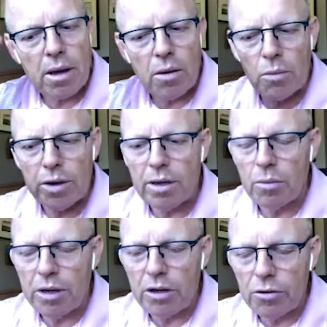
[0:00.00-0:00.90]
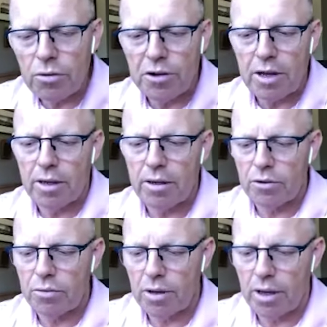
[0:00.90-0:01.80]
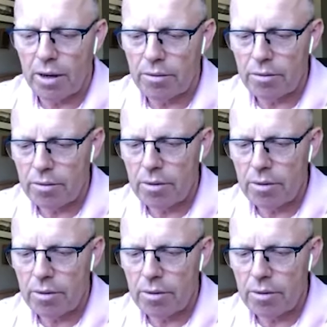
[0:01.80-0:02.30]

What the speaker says: we do take into account